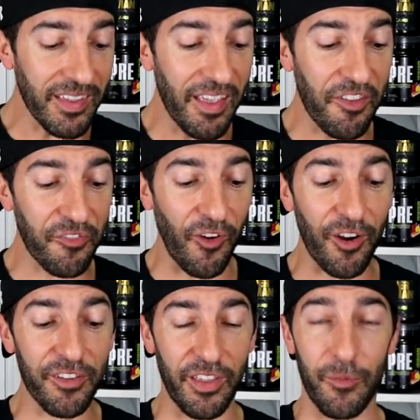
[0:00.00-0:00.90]
as
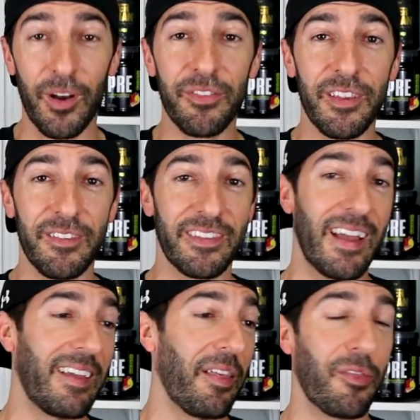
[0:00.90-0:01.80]
far as like what I've seen with this
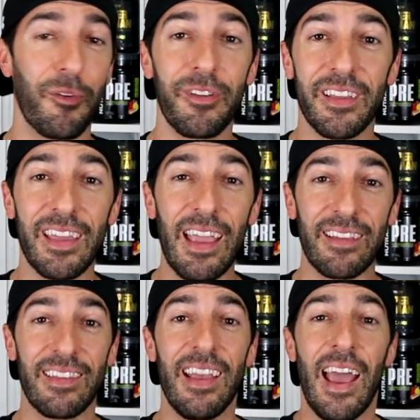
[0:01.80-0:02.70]
guy, and the throwing the
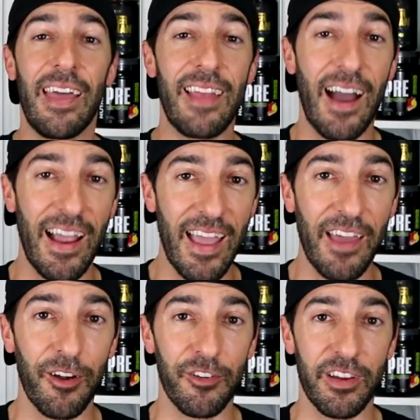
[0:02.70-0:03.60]
cakes and the high
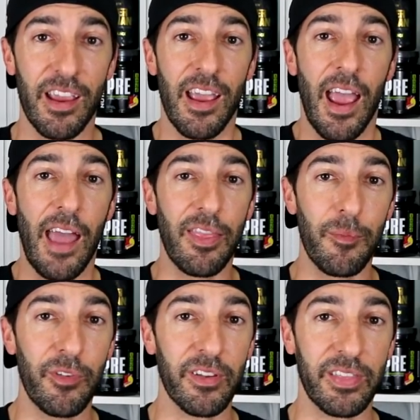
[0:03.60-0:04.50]
energy and the
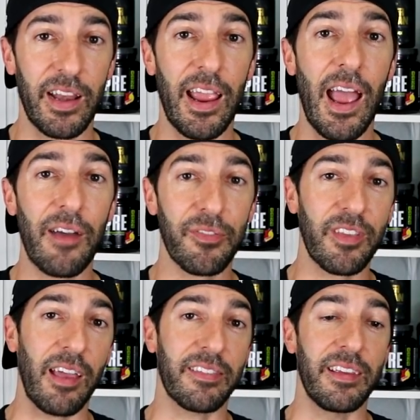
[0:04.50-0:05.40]
music that I have
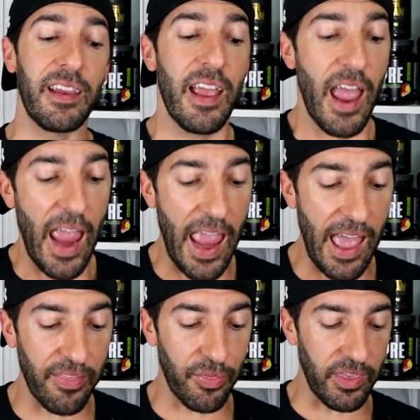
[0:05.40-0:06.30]
tested,
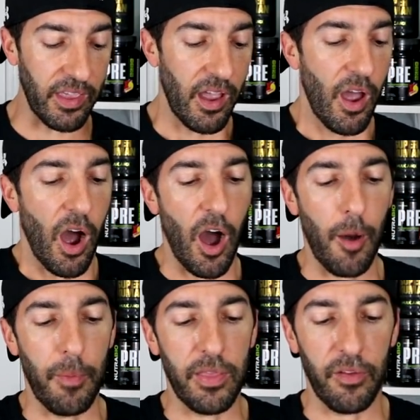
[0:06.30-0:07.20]
and
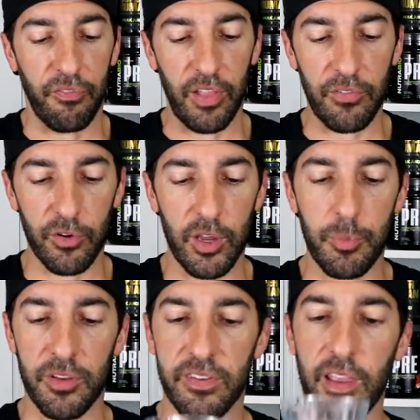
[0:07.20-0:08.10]
the flavor he
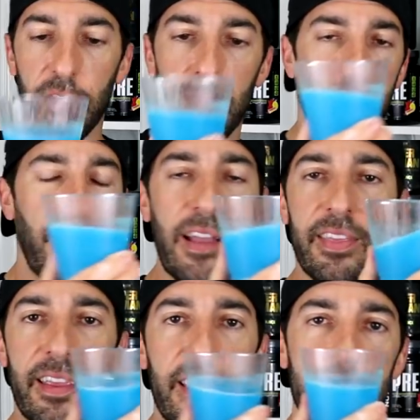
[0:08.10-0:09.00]
puts together, and the fact
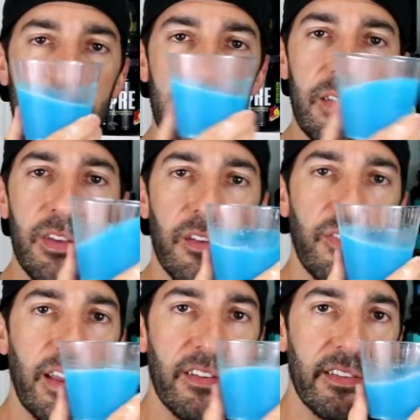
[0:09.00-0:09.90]
that he's an EVL
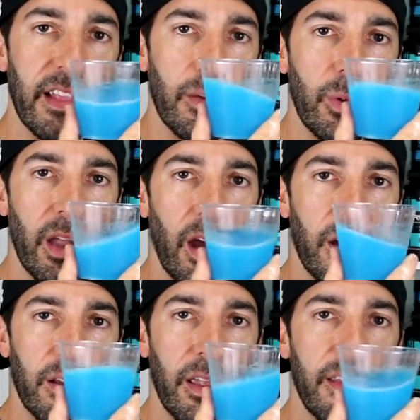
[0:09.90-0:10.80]
fan just like we
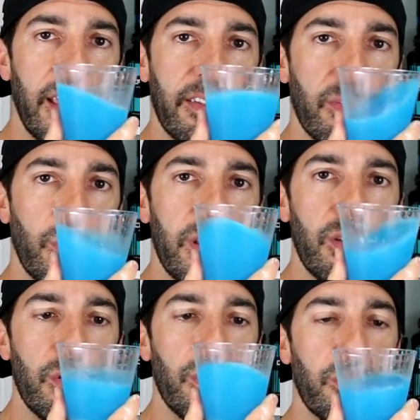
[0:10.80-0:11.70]
are. And yes, we
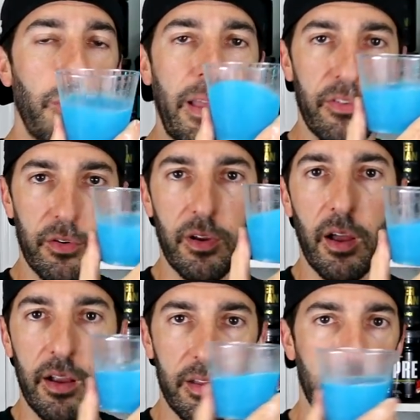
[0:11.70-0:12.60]
do sponsored
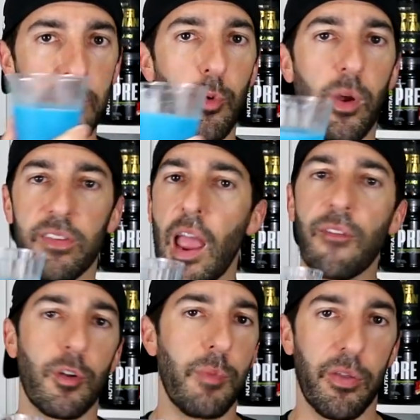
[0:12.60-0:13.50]
giveaways
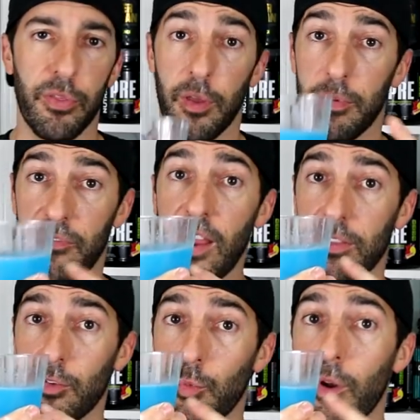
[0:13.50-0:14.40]
every month of them. In
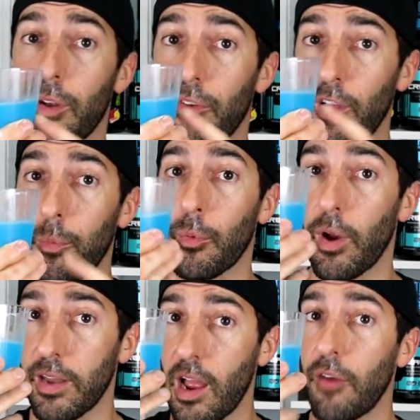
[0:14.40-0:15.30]
fact, there's one available
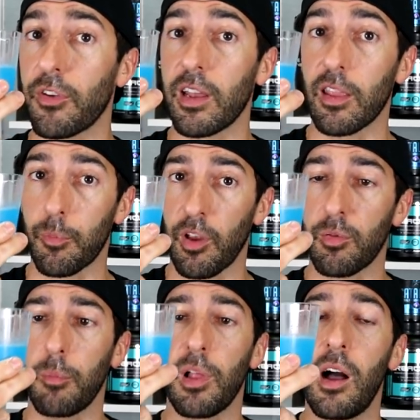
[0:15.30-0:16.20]
right now. If you get on the
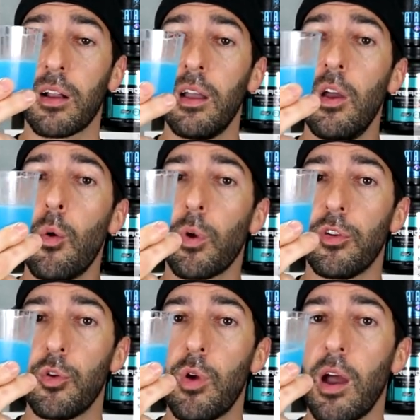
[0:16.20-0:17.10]
PricePlow blog, we
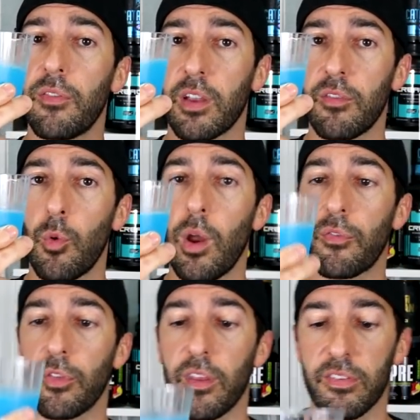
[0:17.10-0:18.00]
do have a giveaway
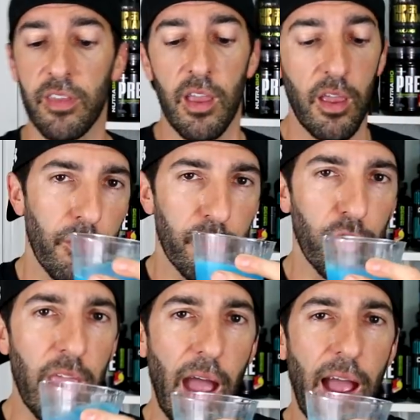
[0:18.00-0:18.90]
for this.
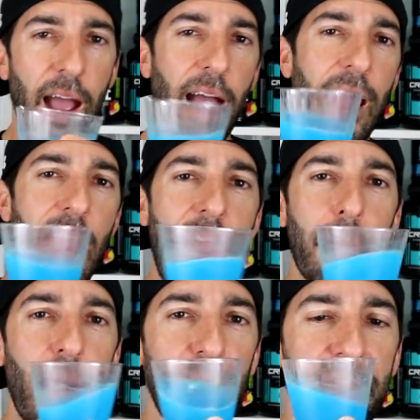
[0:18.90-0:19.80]
So yeah, I
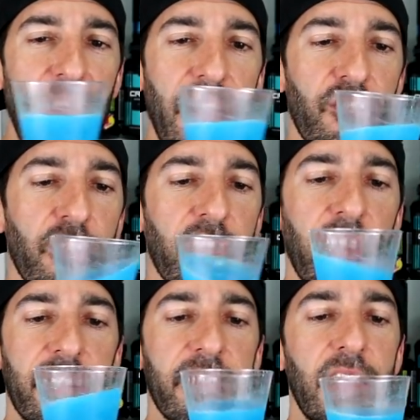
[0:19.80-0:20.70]
am a fan just
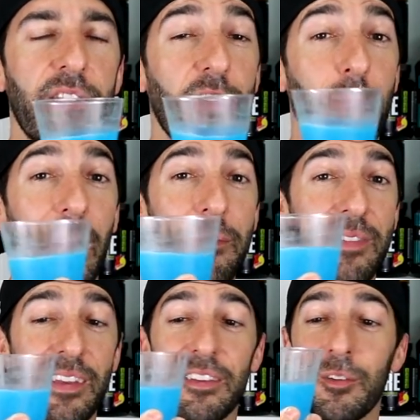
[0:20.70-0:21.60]
like Steve is, but I'm
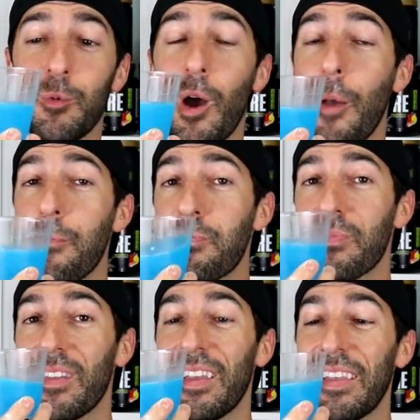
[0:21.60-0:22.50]
telling you what,
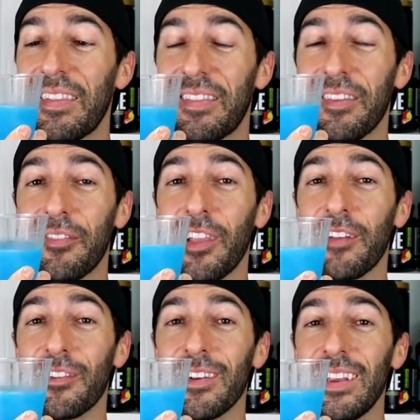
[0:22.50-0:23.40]
this
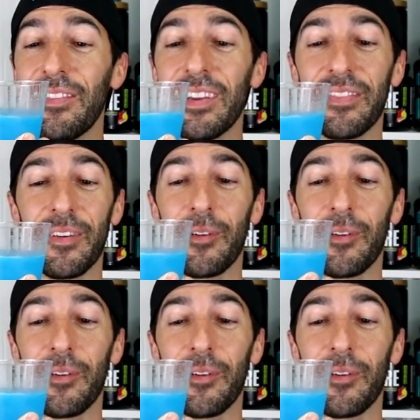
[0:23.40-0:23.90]
flavor, even if it